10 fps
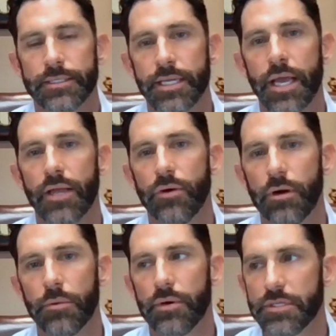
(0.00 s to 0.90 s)
DK
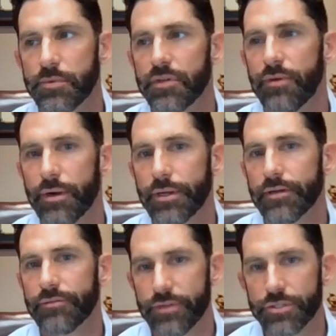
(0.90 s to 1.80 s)
Global has been
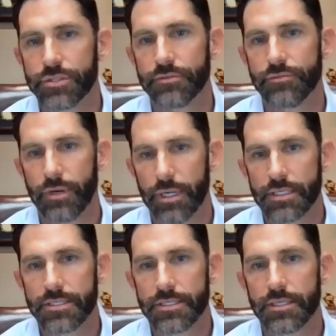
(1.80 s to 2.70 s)
very efficient for
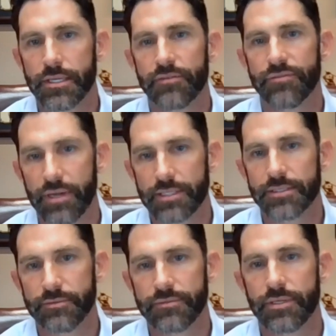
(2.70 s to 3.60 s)
us and
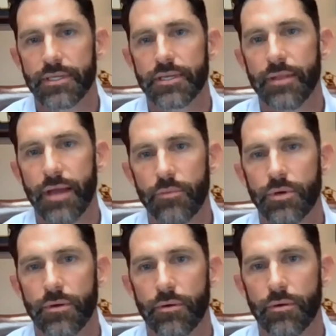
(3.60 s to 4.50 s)
effective in
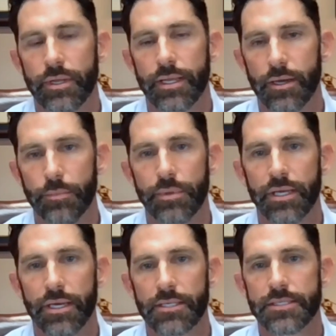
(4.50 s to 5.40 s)
that regarding,
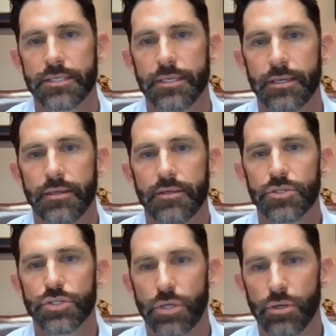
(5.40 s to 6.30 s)
helping us
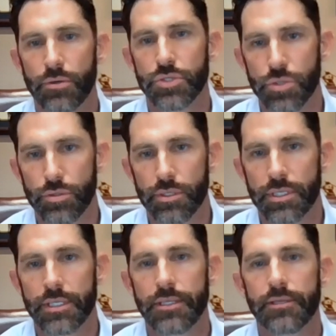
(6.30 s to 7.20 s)
show a
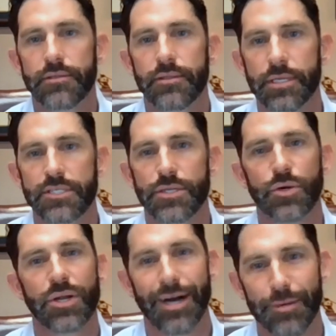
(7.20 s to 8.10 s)
jury things
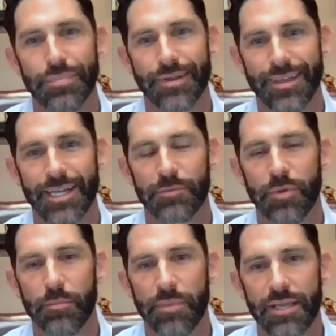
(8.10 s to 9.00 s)
that are
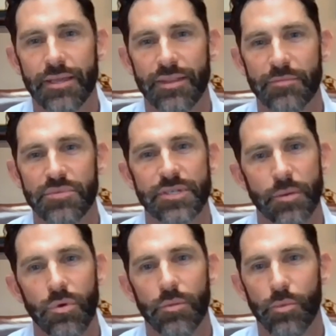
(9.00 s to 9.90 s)
complicated but making them
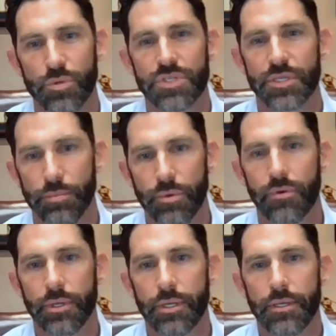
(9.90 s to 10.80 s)
somewhat more
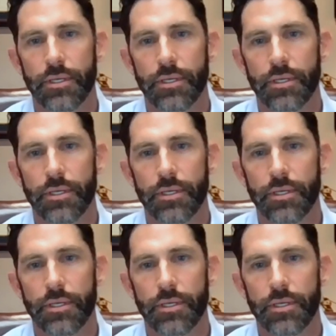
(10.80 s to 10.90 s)
simple.